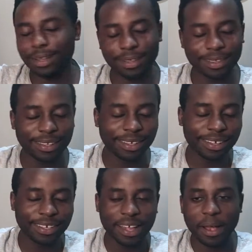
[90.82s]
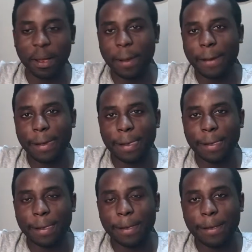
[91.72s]

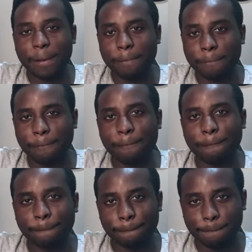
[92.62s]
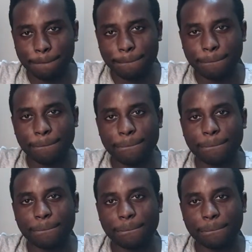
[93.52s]

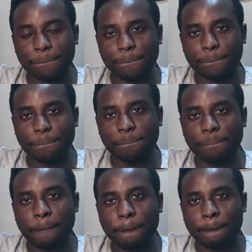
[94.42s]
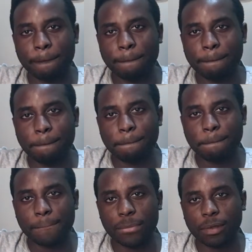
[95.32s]

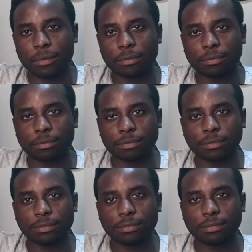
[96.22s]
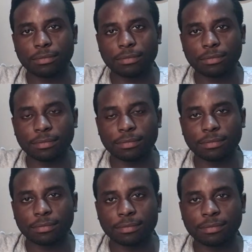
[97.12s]

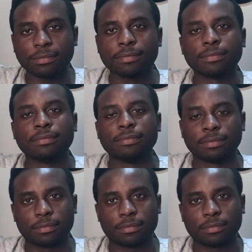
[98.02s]
(silent)